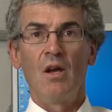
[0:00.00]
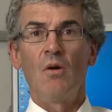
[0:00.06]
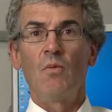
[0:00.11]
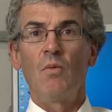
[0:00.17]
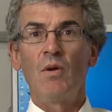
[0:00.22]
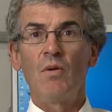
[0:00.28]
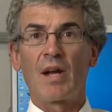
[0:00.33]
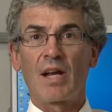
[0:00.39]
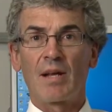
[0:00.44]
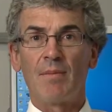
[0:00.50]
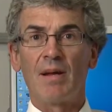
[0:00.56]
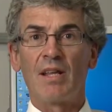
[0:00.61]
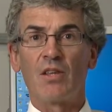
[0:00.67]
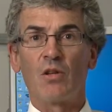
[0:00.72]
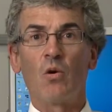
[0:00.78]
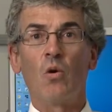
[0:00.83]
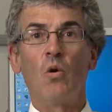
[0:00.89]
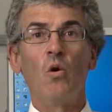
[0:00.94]
We recommend
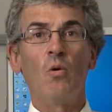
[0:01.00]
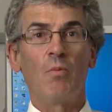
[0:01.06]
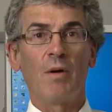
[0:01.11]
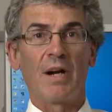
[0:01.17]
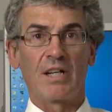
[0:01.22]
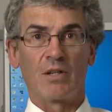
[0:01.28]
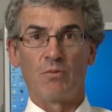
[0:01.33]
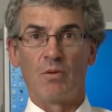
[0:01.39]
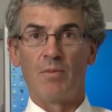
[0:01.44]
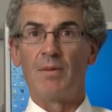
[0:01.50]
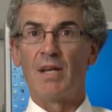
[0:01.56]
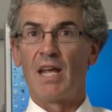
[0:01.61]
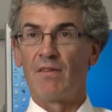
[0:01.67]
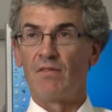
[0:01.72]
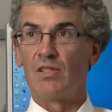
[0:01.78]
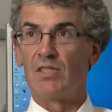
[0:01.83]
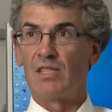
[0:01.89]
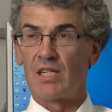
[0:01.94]
that all pregnant women
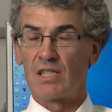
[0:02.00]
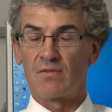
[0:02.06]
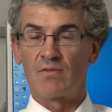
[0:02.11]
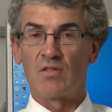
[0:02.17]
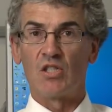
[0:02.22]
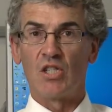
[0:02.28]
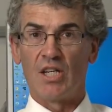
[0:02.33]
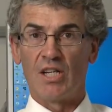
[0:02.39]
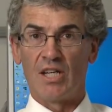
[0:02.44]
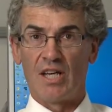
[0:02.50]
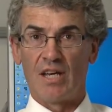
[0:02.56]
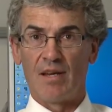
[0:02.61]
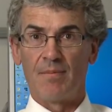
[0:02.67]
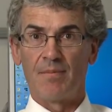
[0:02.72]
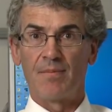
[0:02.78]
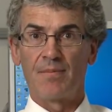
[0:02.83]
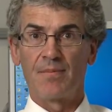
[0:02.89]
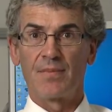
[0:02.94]
have a test for GDM.
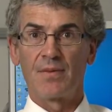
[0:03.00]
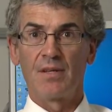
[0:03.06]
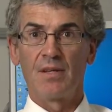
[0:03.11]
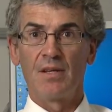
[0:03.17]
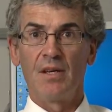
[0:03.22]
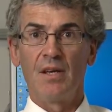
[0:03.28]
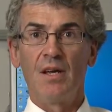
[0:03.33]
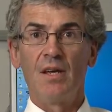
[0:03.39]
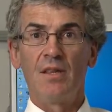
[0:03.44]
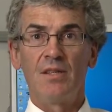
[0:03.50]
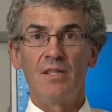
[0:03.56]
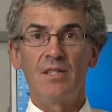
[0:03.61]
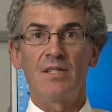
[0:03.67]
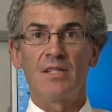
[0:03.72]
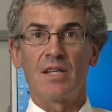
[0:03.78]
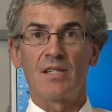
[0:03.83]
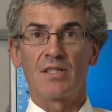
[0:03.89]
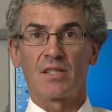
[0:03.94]

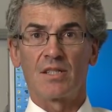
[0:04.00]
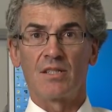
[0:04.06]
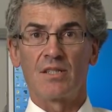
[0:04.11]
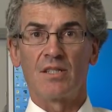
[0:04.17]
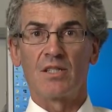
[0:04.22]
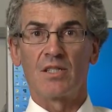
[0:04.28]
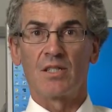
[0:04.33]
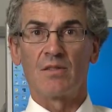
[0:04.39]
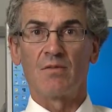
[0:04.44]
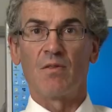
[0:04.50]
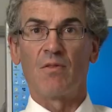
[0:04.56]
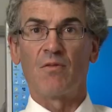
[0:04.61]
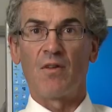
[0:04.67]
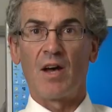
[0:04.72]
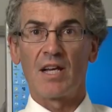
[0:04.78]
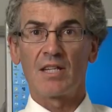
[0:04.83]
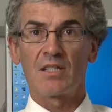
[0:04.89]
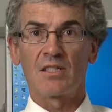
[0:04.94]
This test consists of a
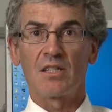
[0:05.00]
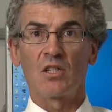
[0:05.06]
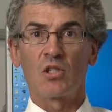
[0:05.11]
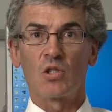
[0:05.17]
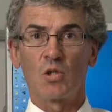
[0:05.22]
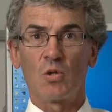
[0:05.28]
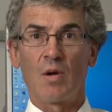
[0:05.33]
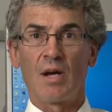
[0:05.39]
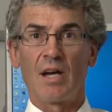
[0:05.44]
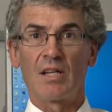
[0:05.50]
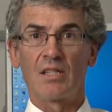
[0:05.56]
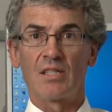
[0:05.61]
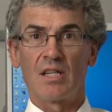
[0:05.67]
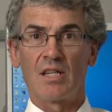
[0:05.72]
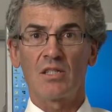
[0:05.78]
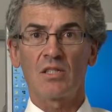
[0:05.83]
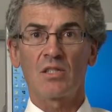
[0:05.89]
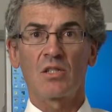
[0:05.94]
fasting 2-hour
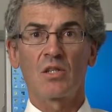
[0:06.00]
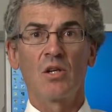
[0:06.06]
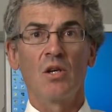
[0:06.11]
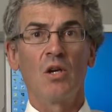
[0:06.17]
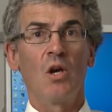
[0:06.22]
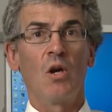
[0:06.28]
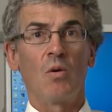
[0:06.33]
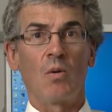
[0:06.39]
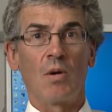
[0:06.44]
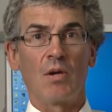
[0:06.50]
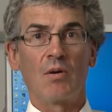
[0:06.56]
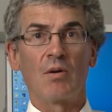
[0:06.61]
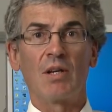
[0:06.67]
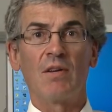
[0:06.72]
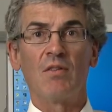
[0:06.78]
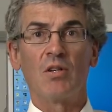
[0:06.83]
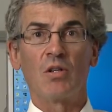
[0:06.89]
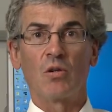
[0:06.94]
test where you're
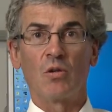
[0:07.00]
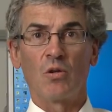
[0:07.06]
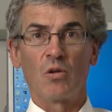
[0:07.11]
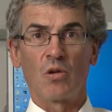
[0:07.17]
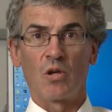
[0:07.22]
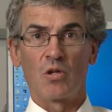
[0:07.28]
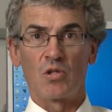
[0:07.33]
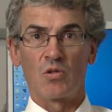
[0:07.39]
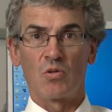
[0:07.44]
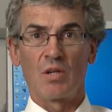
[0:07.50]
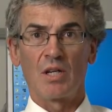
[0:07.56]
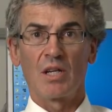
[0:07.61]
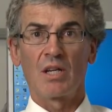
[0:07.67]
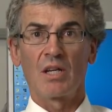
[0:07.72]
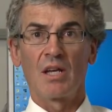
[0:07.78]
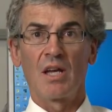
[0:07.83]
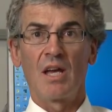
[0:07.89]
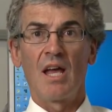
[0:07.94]
given a glucose
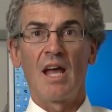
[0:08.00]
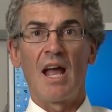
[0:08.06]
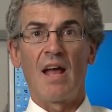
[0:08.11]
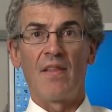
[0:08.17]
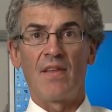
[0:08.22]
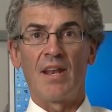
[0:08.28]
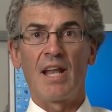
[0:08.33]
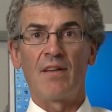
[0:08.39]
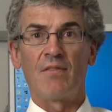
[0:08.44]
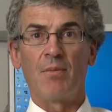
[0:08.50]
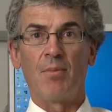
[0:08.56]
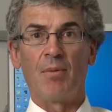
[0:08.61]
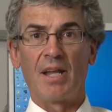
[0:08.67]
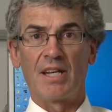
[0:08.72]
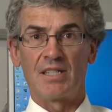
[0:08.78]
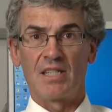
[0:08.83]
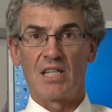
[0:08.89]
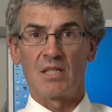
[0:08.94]
drink and then have a
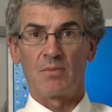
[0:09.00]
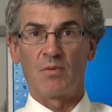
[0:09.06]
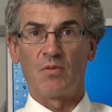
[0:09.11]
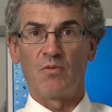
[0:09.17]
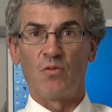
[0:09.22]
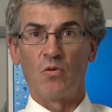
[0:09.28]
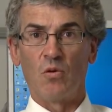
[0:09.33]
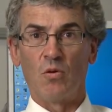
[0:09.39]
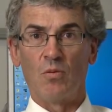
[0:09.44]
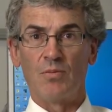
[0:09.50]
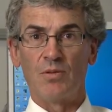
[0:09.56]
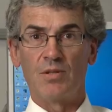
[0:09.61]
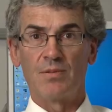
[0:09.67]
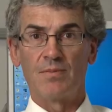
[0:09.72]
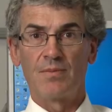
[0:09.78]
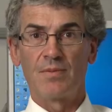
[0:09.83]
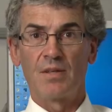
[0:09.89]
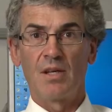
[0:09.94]
blood test performed,
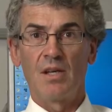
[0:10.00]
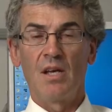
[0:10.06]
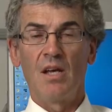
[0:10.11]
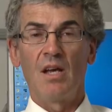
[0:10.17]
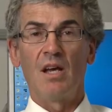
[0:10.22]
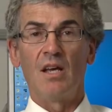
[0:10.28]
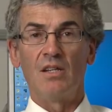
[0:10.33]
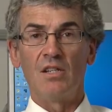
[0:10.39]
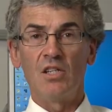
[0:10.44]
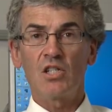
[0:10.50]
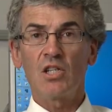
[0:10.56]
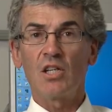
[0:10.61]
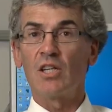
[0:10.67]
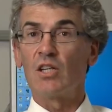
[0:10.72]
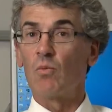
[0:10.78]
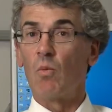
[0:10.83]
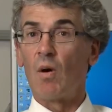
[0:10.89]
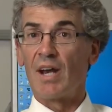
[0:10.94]

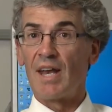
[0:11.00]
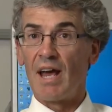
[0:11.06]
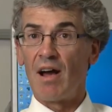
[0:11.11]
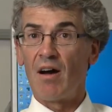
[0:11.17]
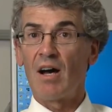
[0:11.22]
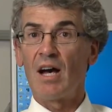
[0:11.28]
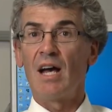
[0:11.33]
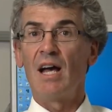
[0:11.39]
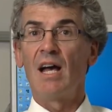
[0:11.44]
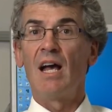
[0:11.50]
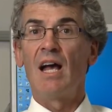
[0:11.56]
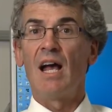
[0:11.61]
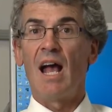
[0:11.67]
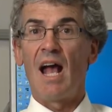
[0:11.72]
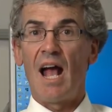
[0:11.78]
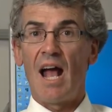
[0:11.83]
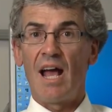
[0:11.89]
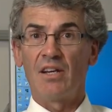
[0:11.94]
initially at 1 hour
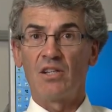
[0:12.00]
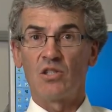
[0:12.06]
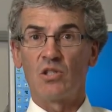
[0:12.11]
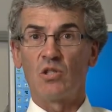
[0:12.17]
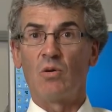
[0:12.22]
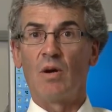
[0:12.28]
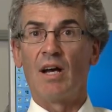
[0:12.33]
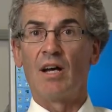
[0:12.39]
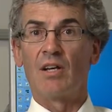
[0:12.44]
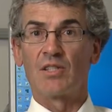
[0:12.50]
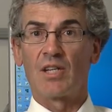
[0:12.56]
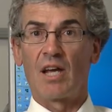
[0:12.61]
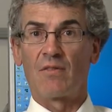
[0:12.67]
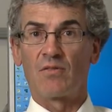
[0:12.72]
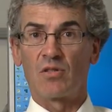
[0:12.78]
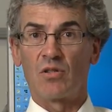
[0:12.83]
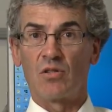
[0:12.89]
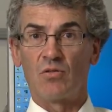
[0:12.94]
and at 2 hours
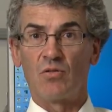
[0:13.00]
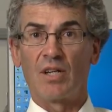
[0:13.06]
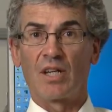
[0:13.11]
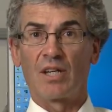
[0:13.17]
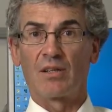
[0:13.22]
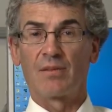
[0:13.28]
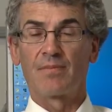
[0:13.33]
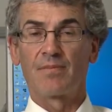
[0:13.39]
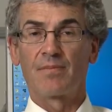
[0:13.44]
after the drink.